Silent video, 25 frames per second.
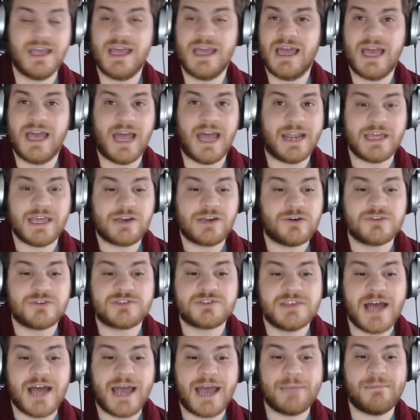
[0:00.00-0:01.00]
And he caused
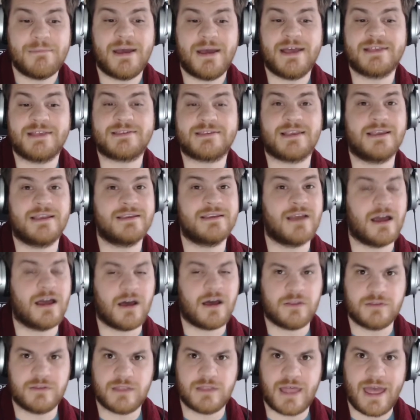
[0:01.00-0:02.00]
nightmares on
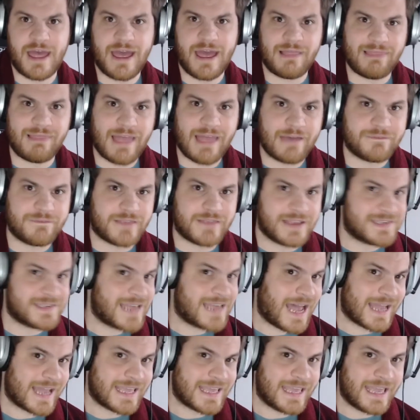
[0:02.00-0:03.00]
their left
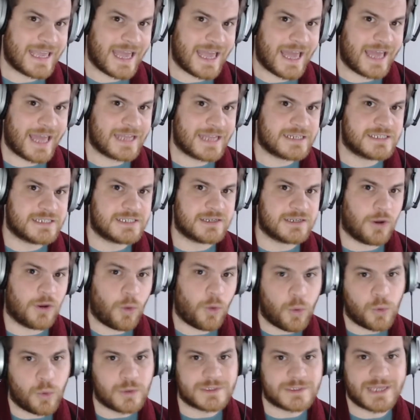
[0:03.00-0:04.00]
attacking edge
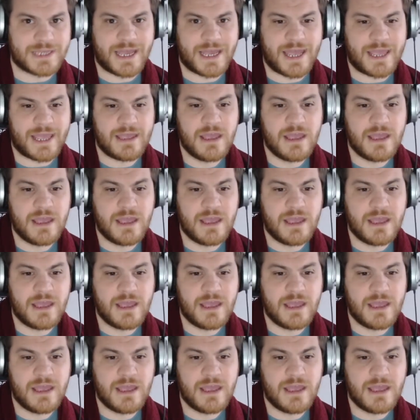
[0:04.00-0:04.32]
all day.